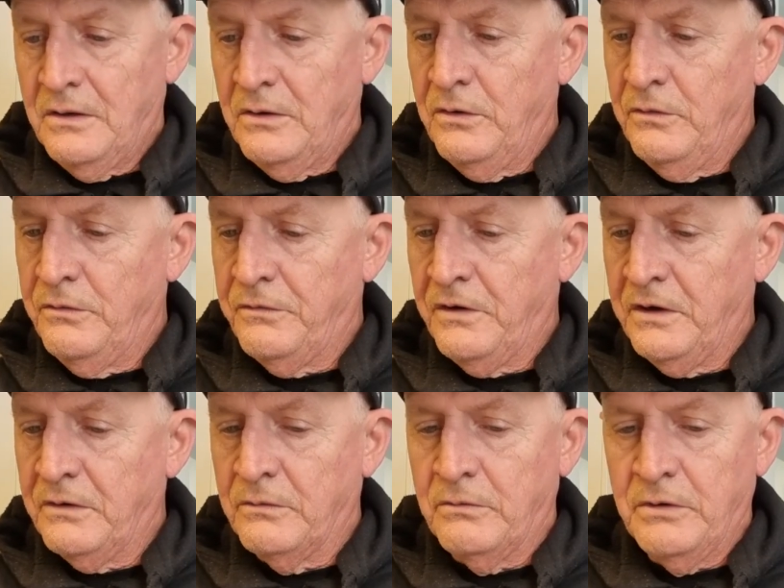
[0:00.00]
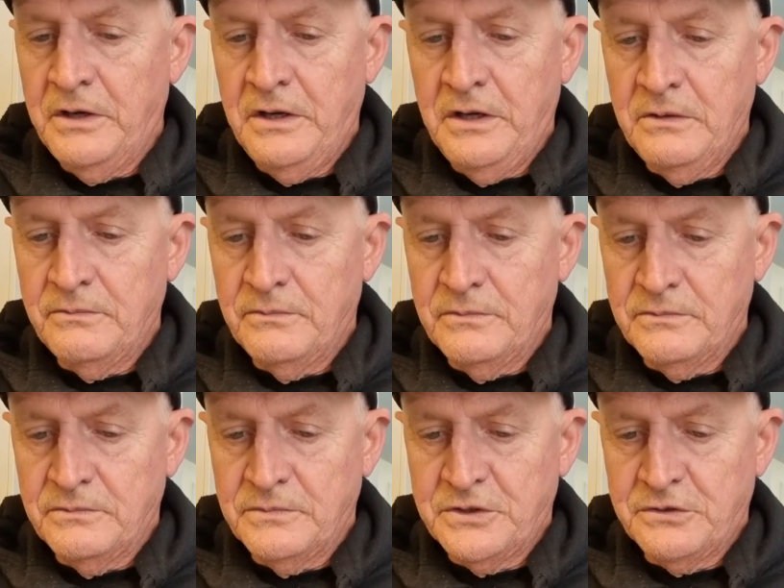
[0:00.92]
new front and rear
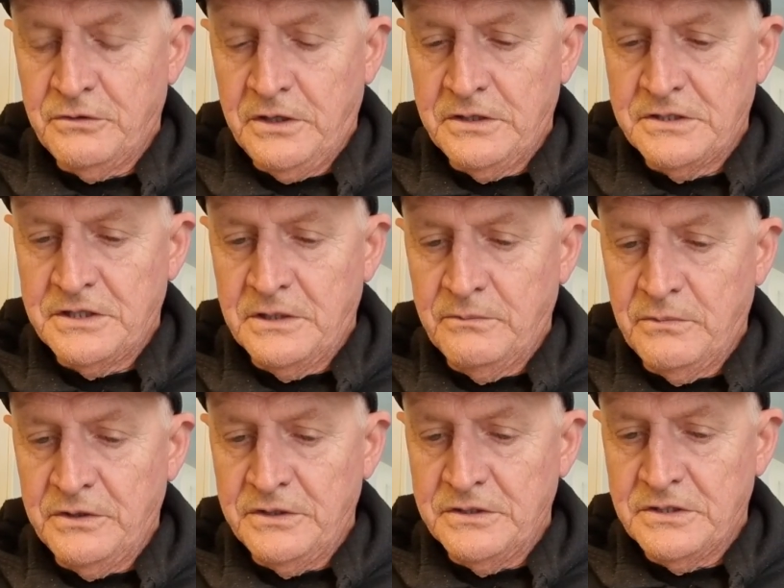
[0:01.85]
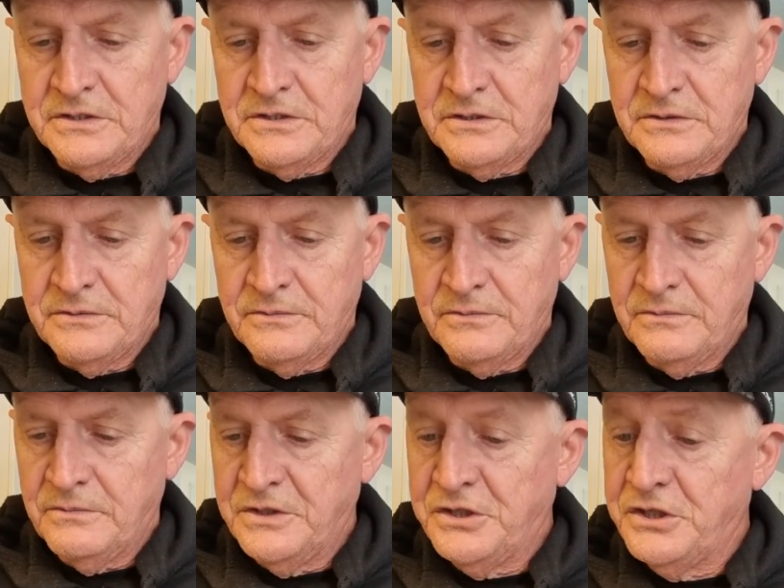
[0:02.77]
strut assemblies,
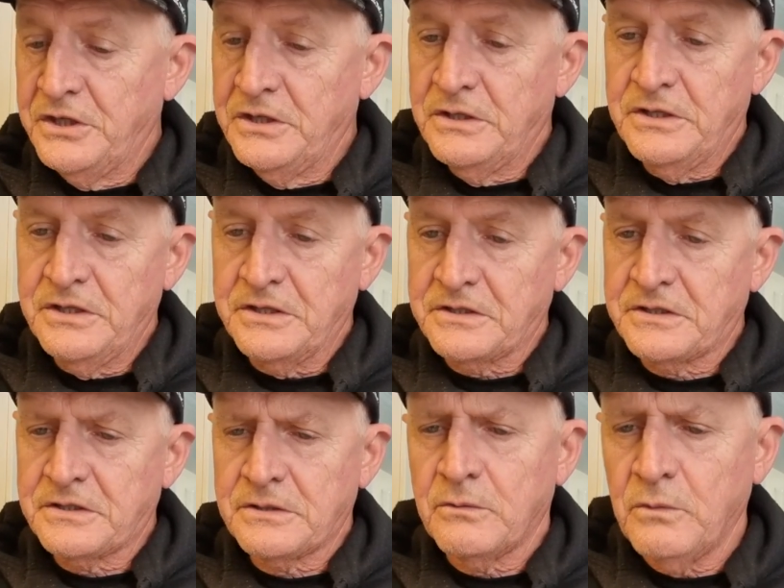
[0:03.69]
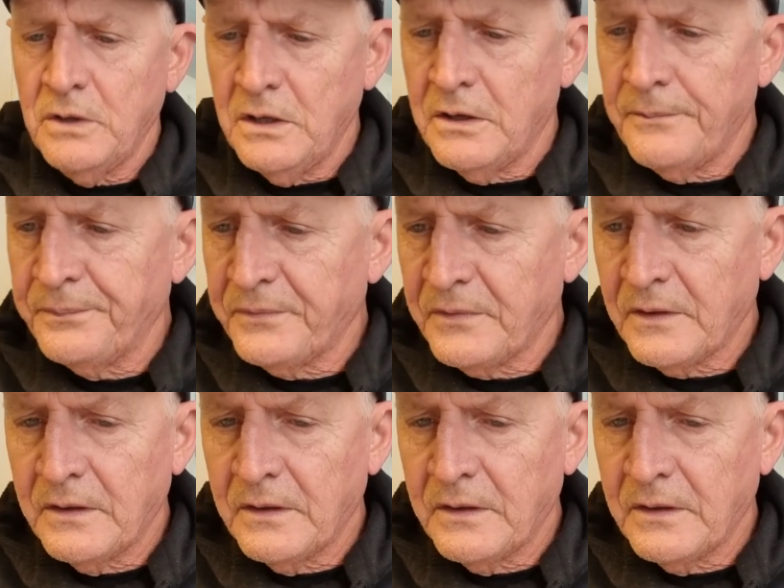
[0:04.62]
machine discs. Wow,